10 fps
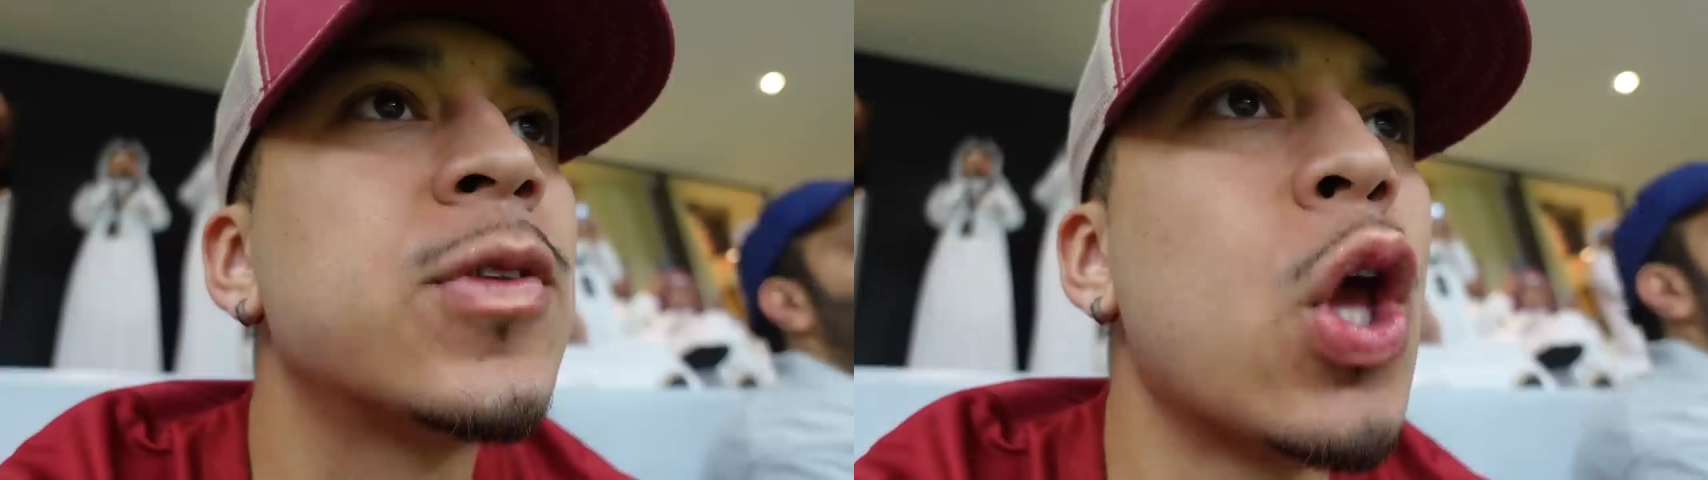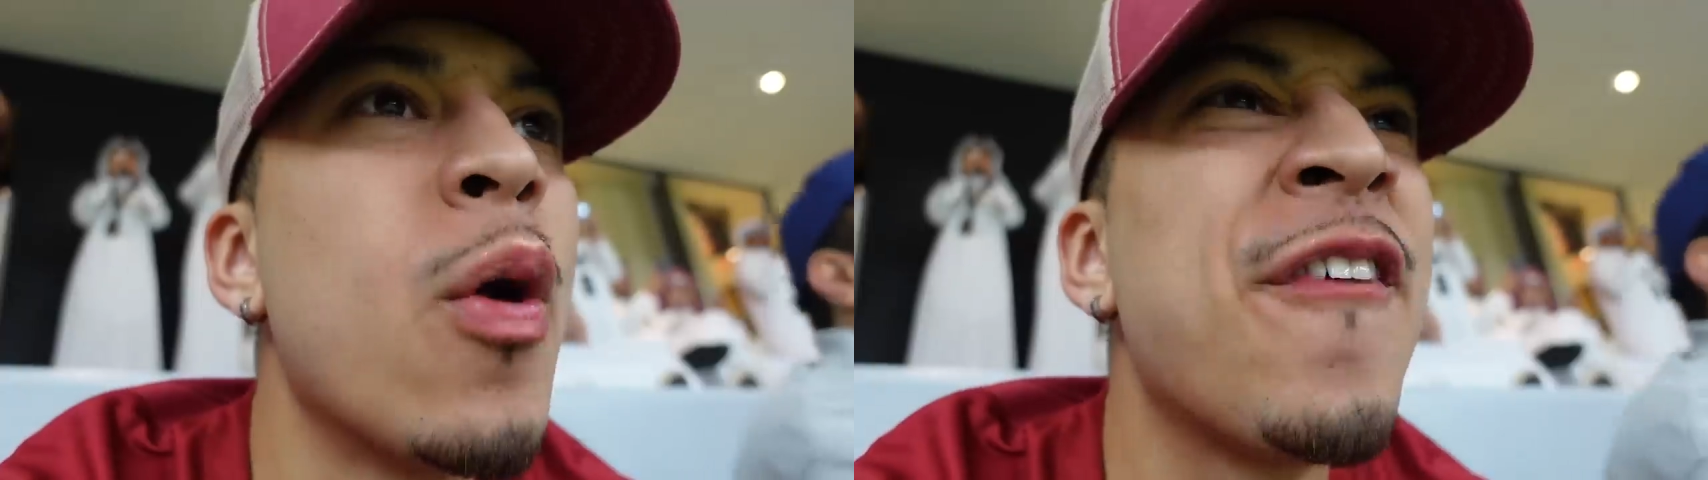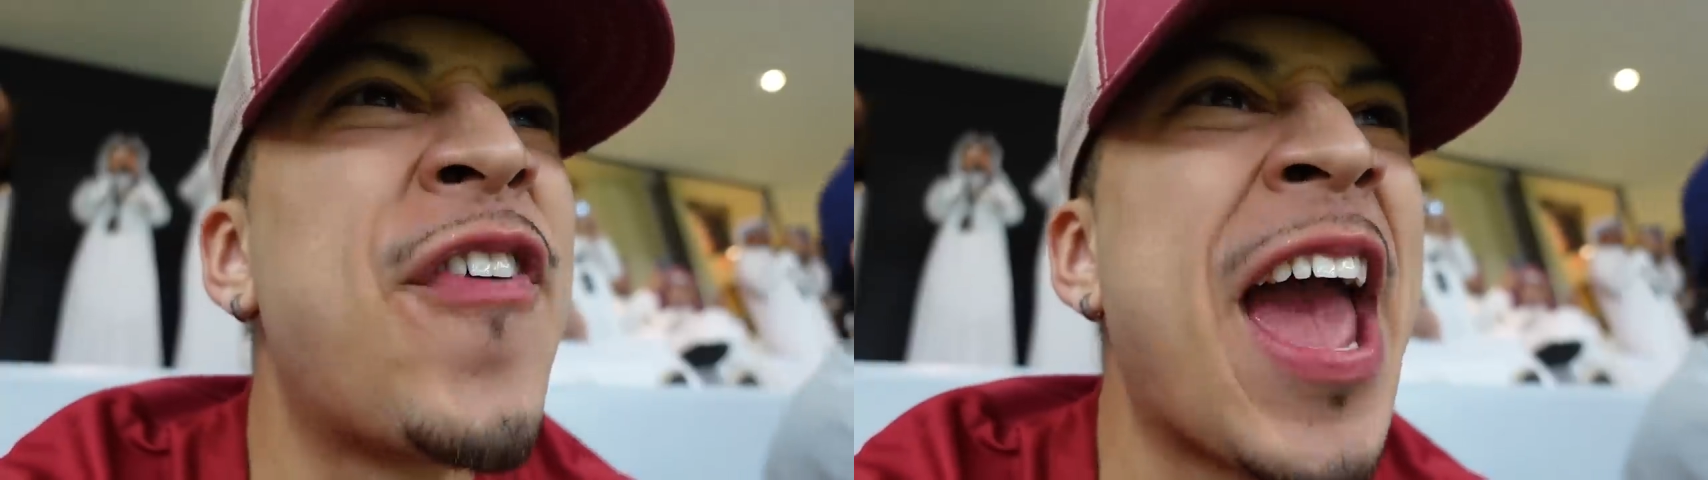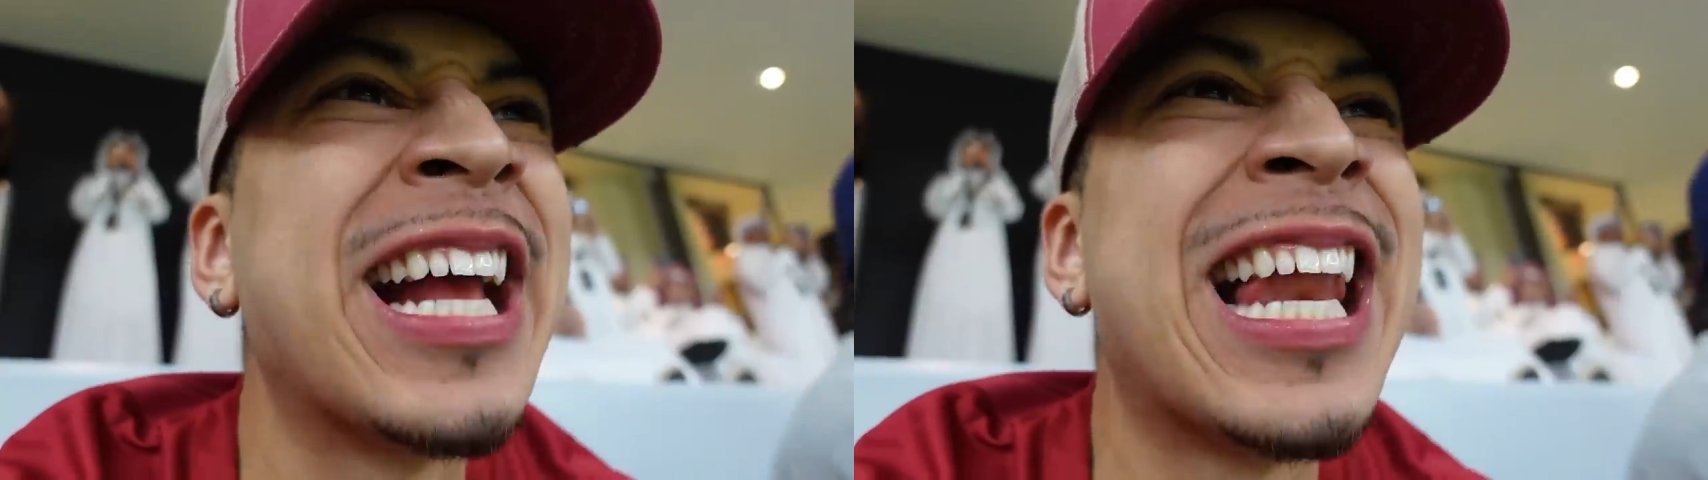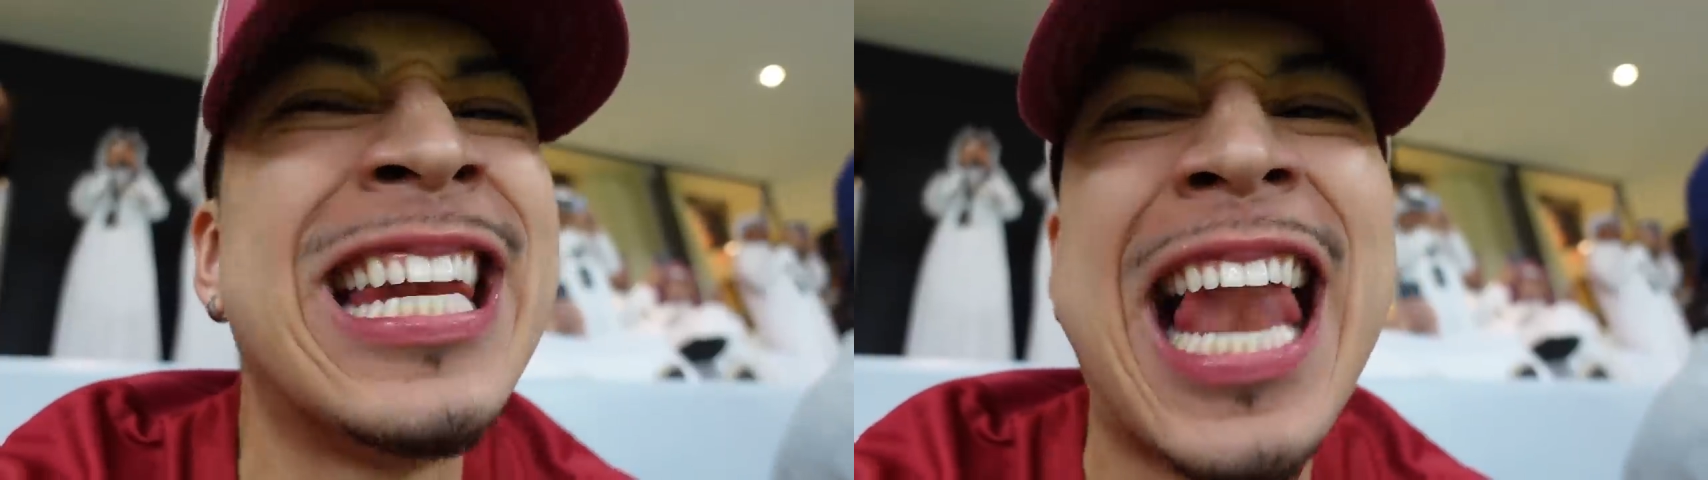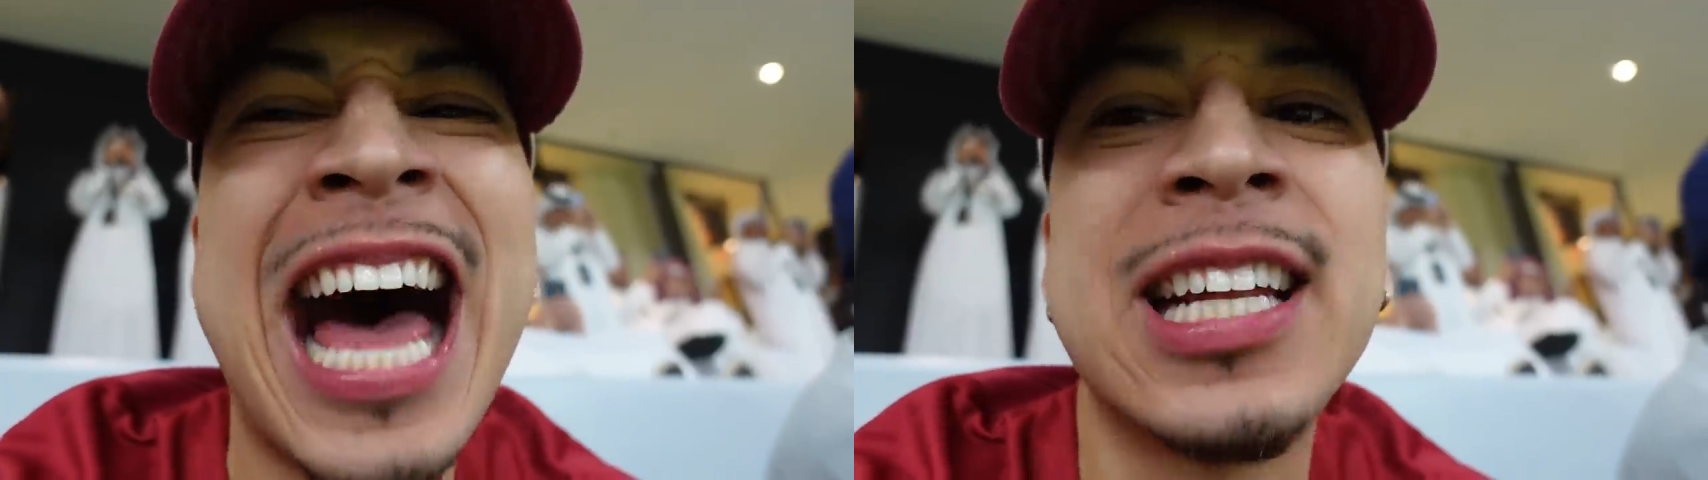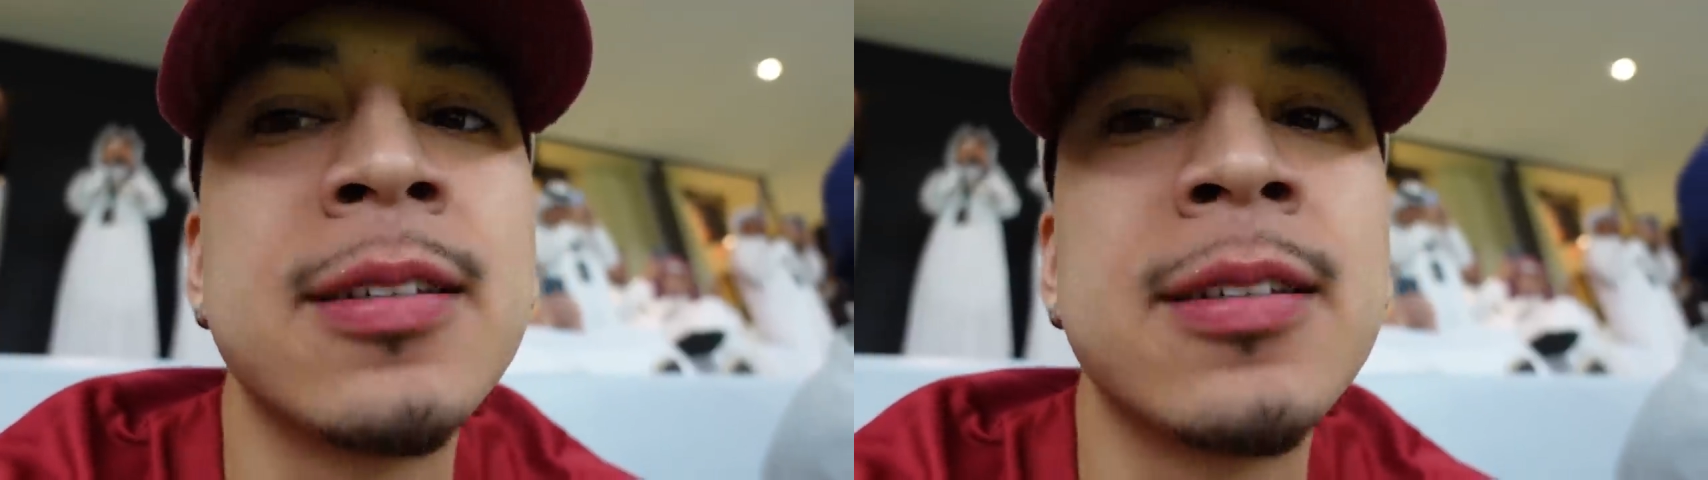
Do it for England, lad.